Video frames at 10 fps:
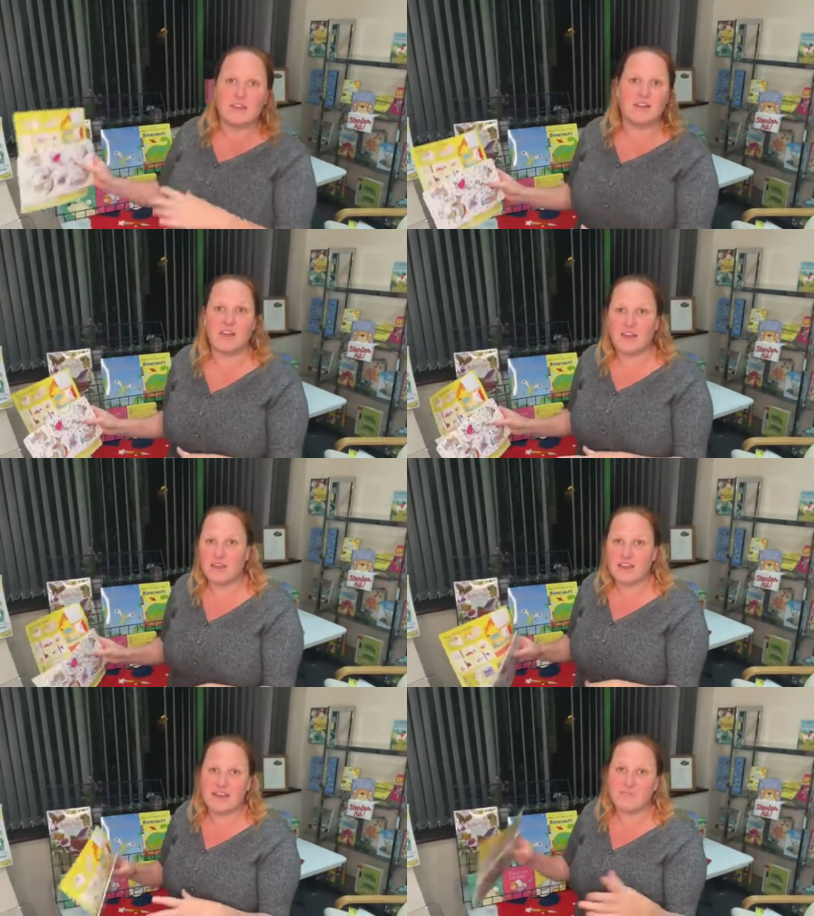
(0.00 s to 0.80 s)
You know,
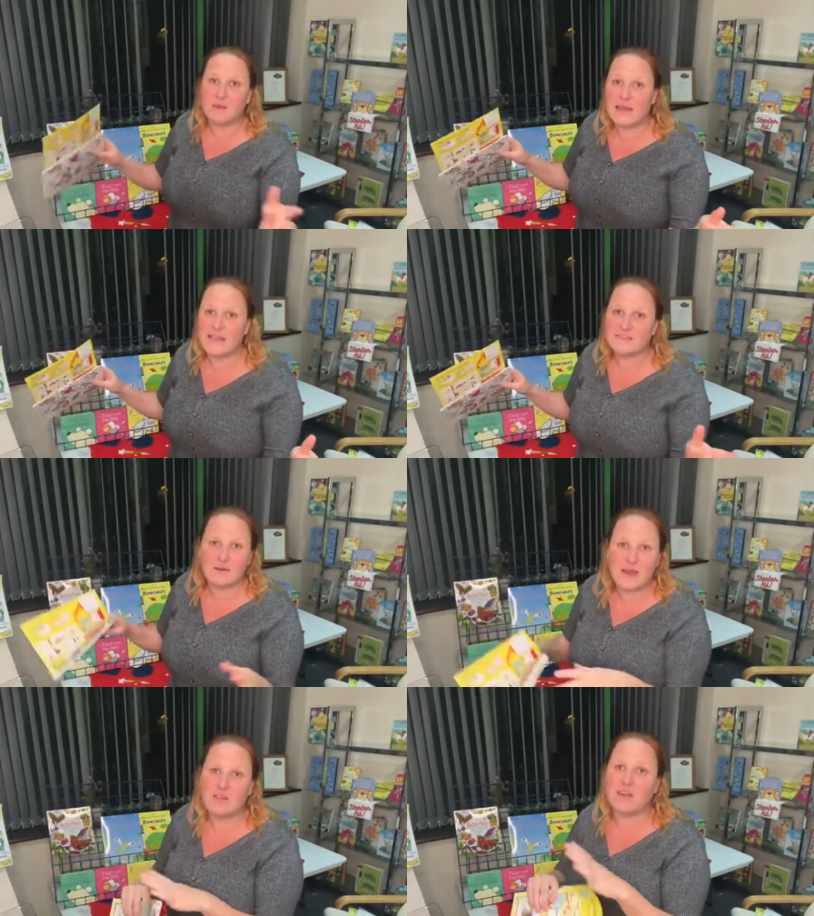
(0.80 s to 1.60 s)
they're going to have
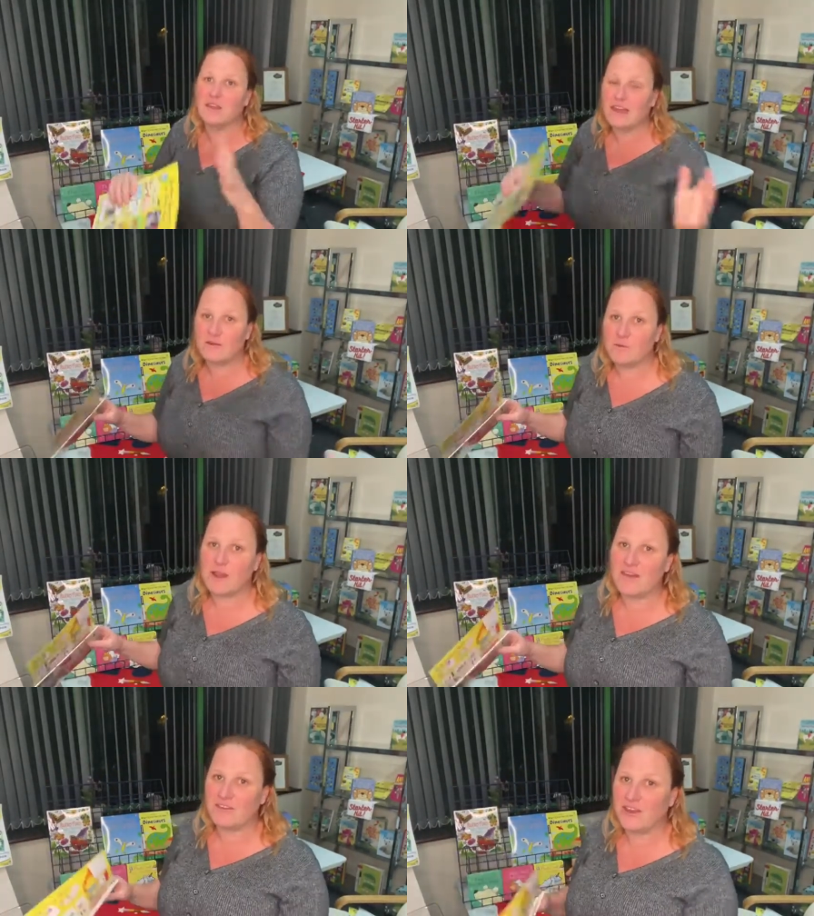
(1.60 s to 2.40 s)
Play-Doh out, they're going to have
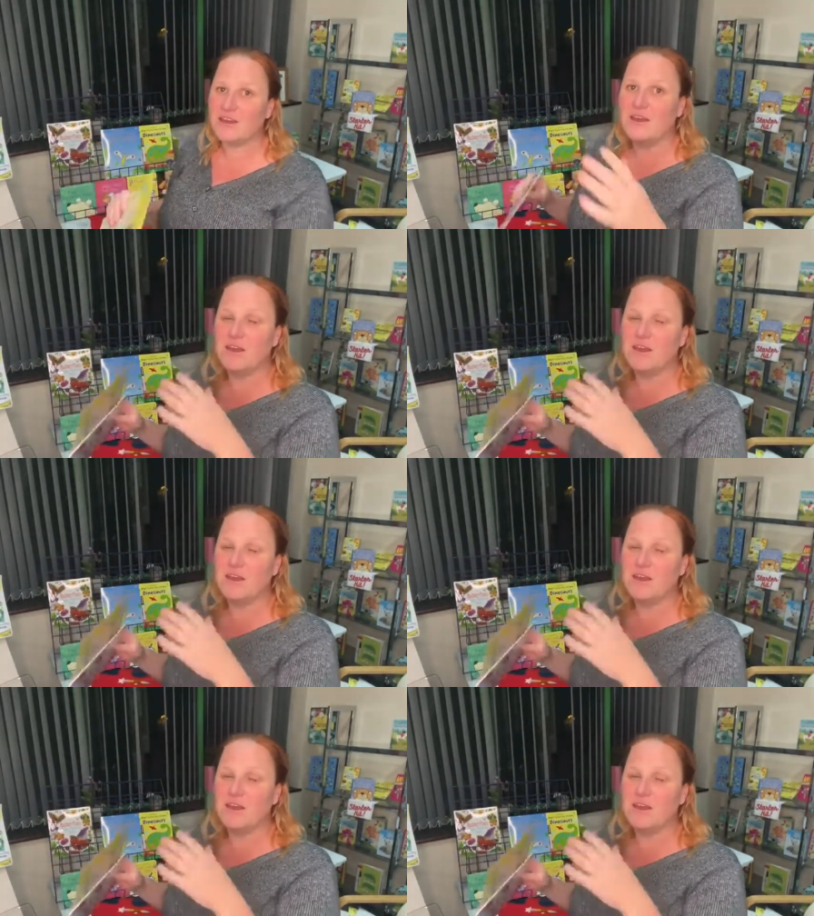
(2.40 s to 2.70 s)
whatever.